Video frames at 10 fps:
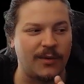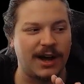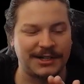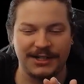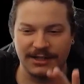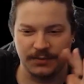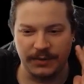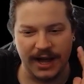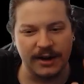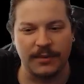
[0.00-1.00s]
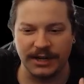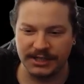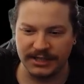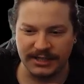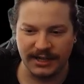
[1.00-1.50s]
watch this. We got to
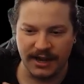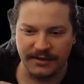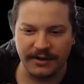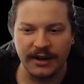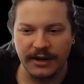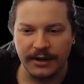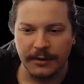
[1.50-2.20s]
watch this together.